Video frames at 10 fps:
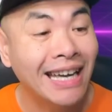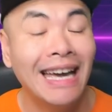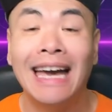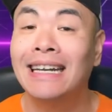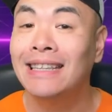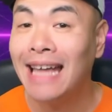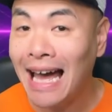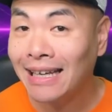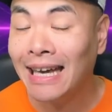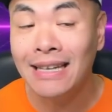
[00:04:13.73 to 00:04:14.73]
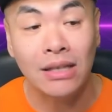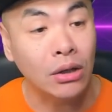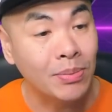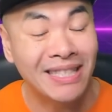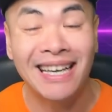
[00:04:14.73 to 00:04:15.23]
And in that case,
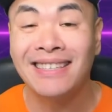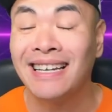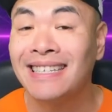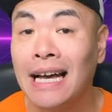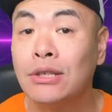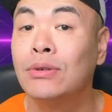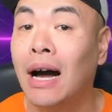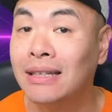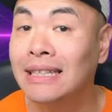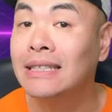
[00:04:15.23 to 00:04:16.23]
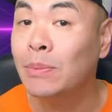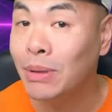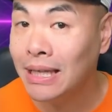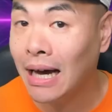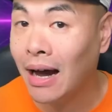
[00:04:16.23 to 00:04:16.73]
Ultimate Death Knight stats do not need to
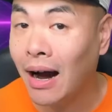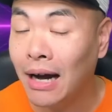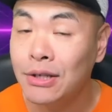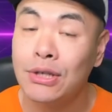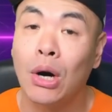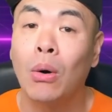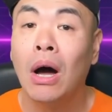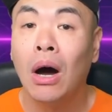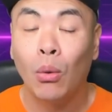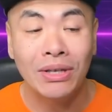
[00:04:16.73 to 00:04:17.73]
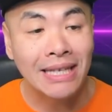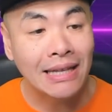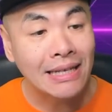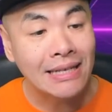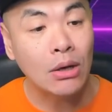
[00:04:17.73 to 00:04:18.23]
be that high. So once again,
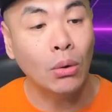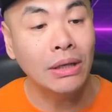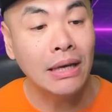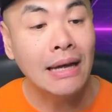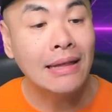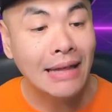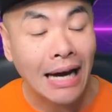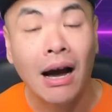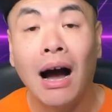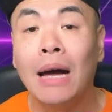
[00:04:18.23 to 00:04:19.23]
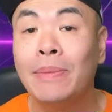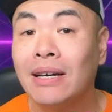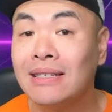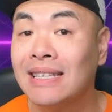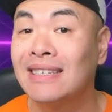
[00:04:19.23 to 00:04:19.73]
this is only that high
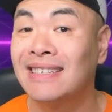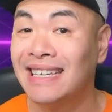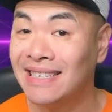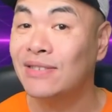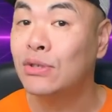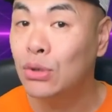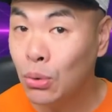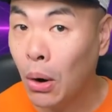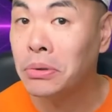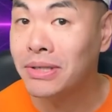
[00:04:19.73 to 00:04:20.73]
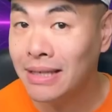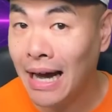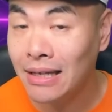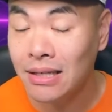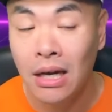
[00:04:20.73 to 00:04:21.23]
because this is his duo
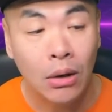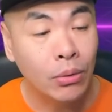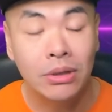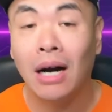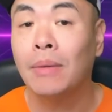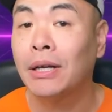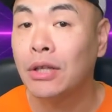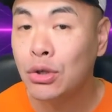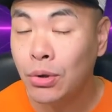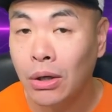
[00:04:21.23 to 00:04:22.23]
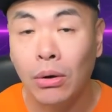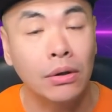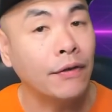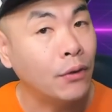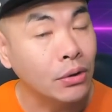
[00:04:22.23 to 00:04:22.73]
stats. When we talk about the trio or
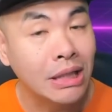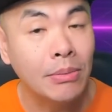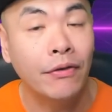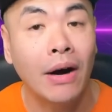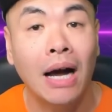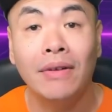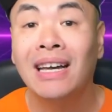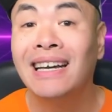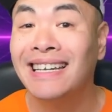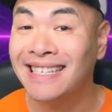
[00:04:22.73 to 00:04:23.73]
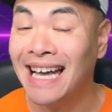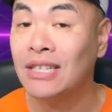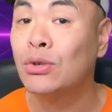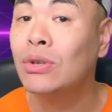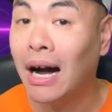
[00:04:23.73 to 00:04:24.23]
the full team of 5, his stats
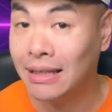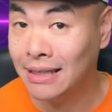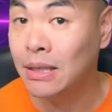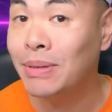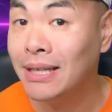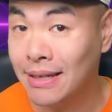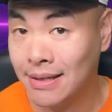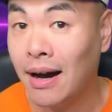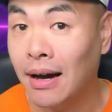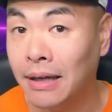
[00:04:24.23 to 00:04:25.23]
do not need to be this high.